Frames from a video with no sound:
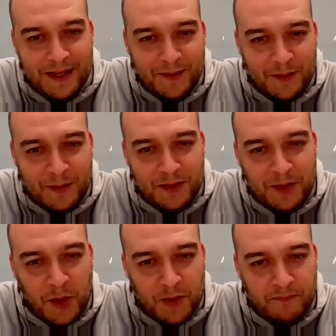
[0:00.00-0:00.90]

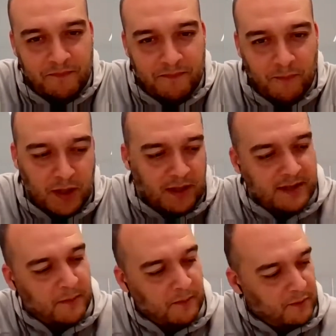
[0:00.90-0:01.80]
with
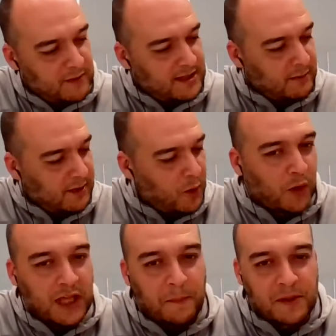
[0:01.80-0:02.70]
some
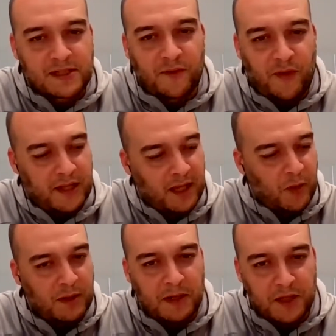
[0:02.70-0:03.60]
goalkeepers defending
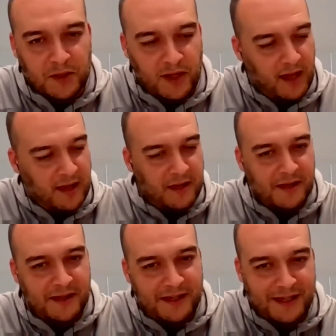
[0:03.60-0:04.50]
1
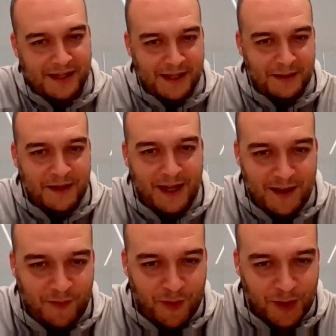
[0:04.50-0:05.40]
meter
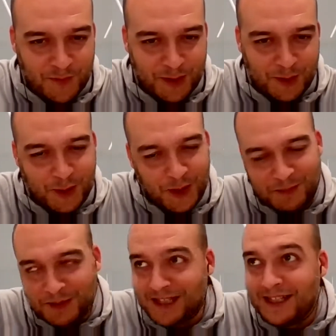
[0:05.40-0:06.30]
in front of the goal,
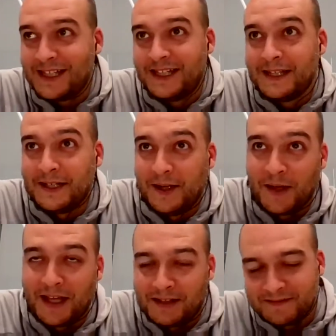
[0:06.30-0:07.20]
but
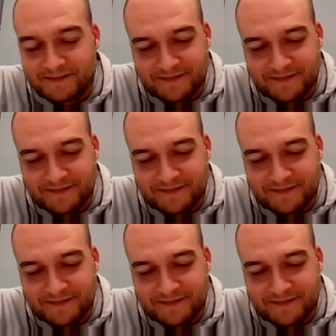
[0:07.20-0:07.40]
okay.